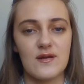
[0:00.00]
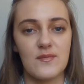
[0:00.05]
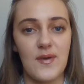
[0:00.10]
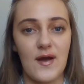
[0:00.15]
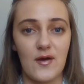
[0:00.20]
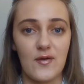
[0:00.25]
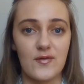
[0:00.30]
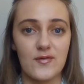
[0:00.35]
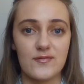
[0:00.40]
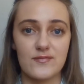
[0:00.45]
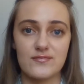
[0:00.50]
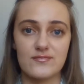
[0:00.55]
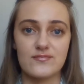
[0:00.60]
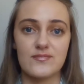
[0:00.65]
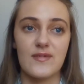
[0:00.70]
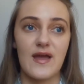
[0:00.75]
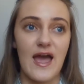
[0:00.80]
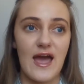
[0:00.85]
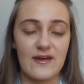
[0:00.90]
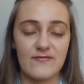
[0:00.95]
about
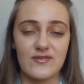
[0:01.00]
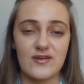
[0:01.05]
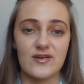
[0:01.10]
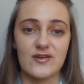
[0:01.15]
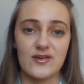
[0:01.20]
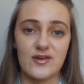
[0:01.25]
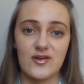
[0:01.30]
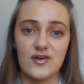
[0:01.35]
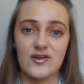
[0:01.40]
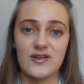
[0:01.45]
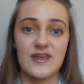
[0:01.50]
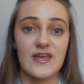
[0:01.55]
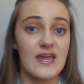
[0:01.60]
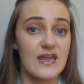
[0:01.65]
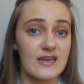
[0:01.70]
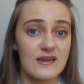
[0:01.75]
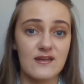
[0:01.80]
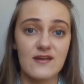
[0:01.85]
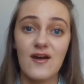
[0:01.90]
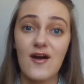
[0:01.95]
having a good
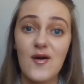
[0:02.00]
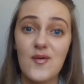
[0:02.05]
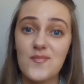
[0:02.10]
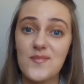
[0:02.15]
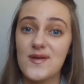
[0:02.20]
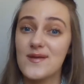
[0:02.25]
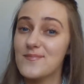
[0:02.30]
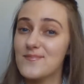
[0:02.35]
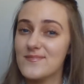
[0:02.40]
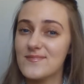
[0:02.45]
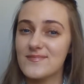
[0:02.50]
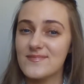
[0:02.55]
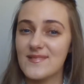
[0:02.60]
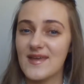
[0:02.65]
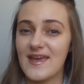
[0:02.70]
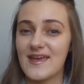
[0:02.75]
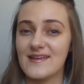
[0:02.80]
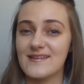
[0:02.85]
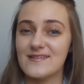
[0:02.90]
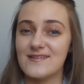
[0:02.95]
income
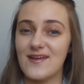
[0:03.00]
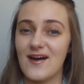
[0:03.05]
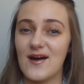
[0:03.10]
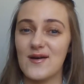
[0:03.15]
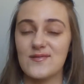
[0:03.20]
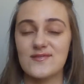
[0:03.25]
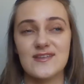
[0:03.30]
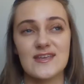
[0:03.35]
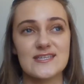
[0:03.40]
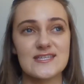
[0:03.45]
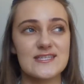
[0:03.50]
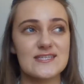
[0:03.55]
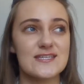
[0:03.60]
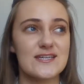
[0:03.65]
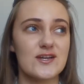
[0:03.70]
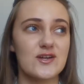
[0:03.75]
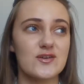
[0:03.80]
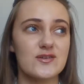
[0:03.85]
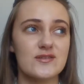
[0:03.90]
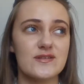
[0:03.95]
and not
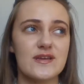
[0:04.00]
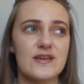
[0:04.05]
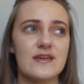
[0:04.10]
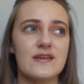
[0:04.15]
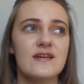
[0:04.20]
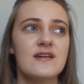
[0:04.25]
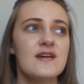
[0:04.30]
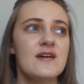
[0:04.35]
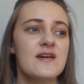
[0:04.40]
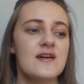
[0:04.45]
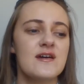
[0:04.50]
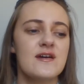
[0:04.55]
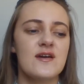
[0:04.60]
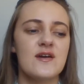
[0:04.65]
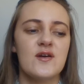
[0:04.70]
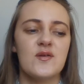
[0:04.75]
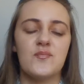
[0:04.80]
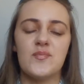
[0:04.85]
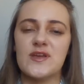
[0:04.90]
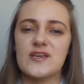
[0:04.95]
necessarily
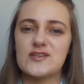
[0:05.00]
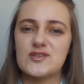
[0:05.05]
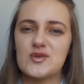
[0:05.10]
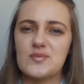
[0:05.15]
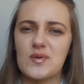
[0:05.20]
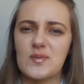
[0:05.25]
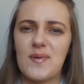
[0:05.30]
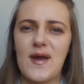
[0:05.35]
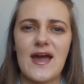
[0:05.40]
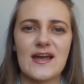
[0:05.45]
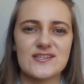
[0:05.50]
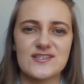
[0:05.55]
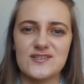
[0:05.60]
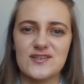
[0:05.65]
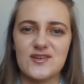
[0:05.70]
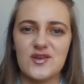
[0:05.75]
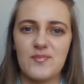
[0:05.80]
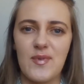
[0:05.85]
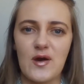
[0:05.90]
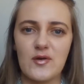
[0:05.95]
being super
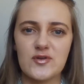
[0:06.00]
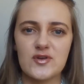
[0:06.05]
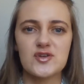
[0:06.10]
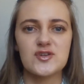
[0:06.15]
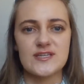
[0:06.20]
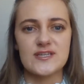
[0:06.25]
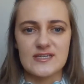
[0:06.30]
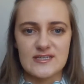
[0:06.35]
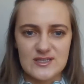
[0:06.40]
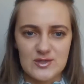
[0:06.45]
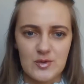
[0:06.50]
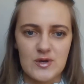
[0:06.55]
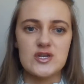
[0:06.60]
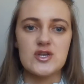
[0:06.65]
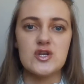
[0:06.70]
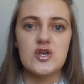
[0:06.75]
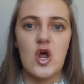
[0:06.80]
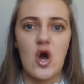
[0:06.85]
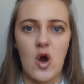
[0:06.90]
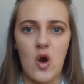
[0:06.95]
passionate about nursing. So I
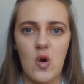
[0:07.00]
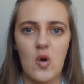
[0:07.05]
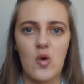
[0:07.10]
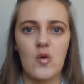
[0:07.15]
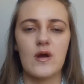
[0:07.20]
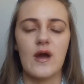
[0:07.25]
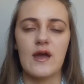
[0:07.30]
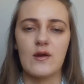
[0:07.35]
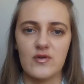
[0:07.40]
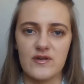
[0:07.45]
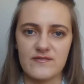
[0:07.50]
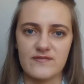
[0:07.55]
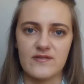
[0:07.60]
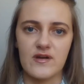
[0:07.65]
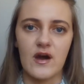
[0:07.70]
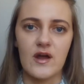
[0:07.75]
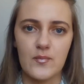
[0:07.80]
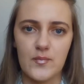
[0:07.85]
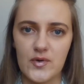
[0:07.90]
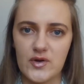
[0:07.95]
know I would have
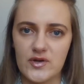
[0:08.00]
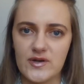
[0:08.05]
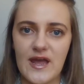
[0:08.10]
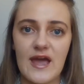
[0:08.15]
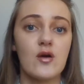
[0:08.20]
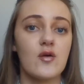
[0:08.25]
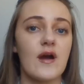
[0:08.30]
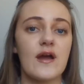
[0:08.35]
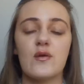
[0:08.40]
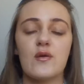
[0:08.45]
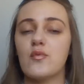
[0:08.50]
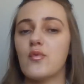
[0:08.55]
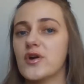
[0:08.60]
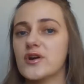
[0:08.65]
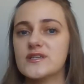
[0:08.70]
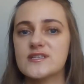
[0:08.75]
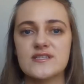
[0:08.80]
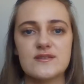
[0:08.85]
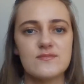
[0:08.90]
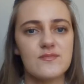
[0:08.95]
gotten burnt out. I
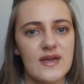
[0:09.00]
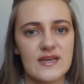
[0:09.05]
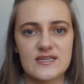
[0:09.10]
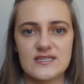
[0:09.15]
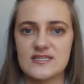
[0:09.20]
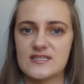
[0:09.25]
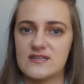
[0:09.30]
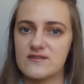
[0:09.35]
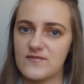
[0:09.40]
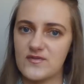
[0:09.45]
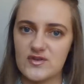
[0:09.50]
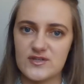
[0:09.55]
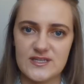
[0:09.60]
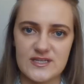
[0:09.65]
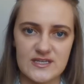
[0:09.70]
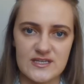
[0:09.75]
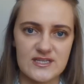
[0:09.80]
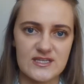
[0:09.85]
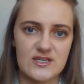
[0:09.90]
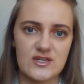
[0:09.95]
worked in medicine for
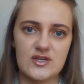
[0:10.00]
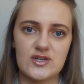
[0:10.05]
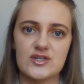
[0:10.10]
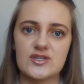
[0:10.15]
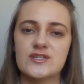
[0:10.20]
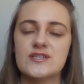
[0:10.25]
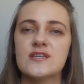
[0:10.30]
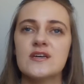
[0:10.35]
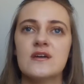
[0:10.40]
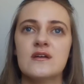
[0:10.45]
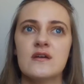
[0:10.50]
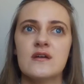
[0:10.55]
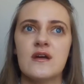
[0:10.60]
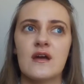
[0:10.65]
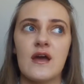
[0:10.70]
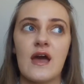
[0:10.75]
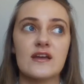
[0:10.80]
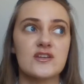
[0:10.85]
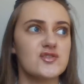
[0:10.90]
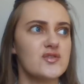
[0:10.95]
6 years,
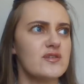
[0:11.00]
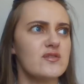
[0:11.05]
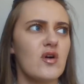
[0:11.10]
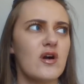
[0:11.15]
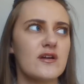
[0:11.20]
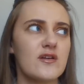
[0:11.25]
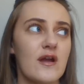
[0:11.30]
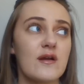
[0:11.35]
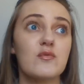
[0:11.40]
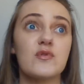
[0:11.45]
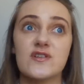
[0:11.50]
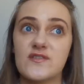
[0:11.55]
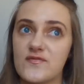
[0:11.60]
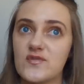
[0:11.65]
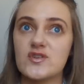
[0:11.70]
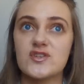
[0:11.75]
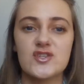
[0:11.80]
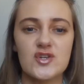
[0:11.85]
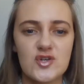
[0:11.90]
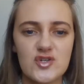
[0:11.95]
actually longer. I worked
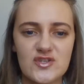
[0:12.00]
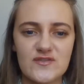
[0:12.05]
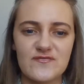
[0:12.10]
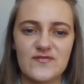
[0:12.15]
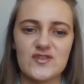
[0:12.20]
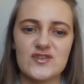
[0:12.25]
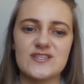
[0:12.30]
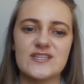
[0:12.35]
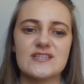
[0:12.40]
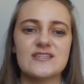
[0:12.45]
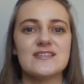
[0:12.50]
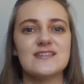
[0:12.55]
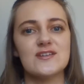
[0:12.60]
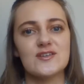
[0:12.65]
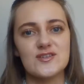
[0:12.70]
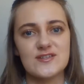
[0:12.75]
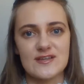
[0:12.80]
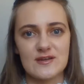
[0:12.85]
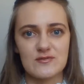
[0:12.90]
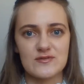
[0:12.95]
for a surgeon for 6
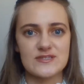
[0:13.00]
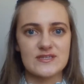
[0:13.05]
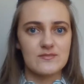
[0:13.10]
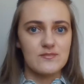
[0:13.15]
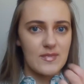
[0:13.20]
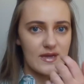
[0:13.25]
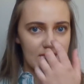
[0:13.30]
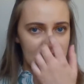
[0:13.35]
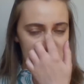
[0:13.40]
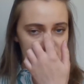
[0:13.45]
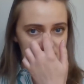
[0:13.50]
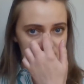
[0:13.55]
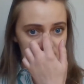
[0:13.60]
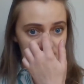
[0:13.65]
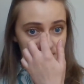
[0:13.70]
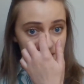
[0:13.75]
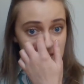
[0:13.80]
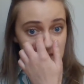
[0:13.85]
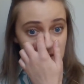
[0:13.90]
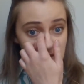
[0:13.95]
years. I was in
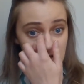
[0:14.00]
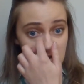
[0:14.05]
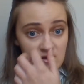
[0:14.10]
medicine